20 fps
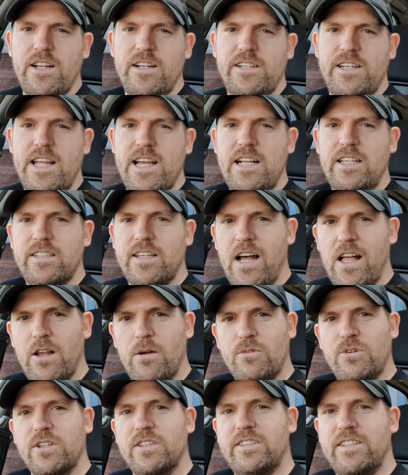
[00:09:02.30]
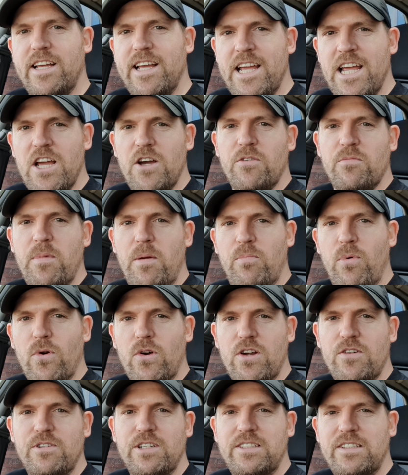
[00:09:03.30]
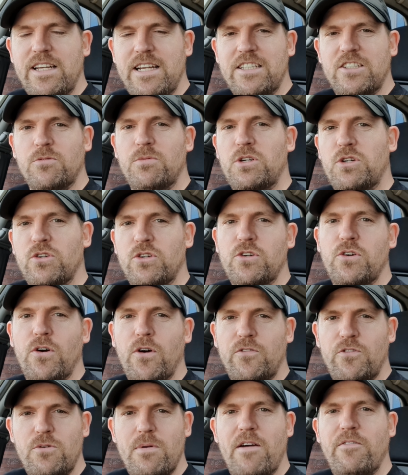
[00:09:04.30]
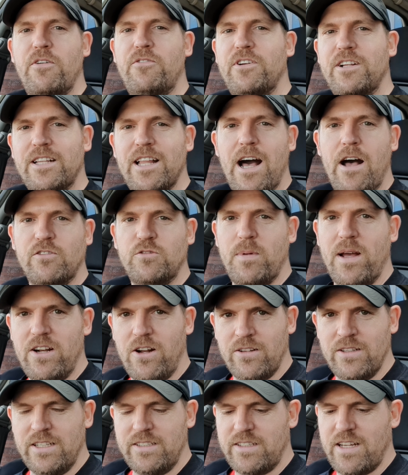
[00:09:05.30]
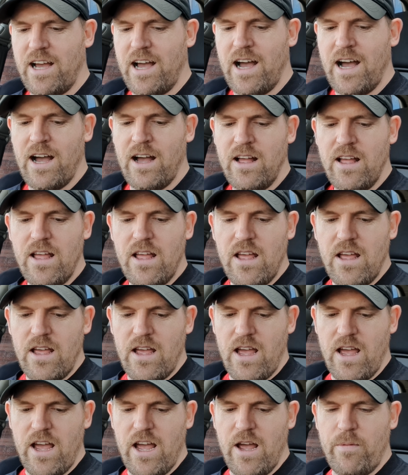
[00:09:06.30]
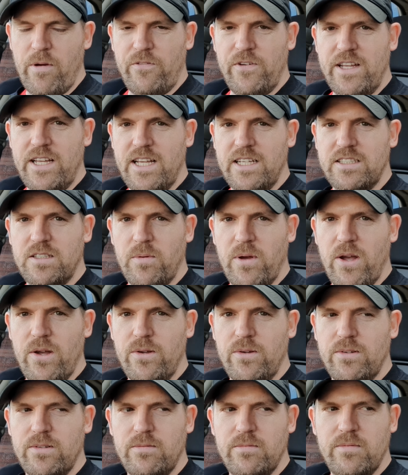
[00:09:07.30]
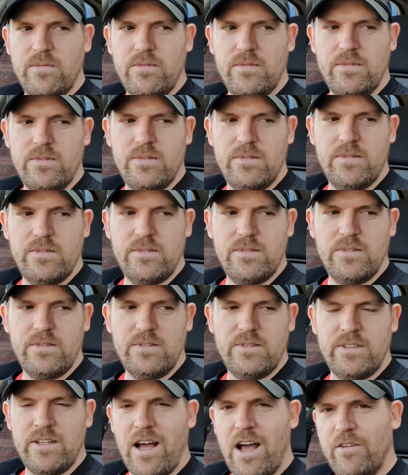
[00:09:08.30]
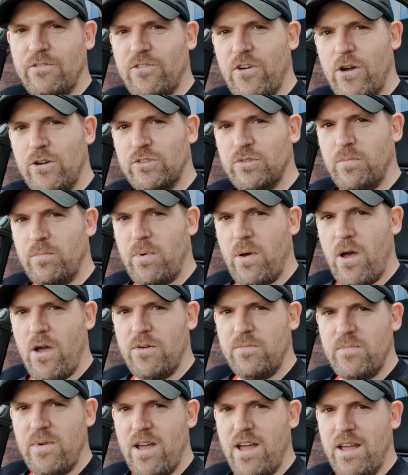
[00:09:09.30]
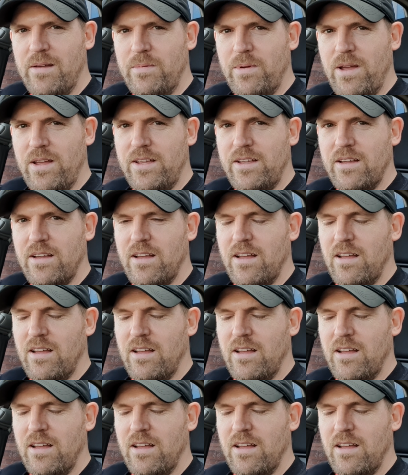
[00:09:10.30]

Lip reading: in detail, and I'm going to sit here with my book of receipts and we're going to go through everything that I've spent on this car. I think it's about £9,000 maybe.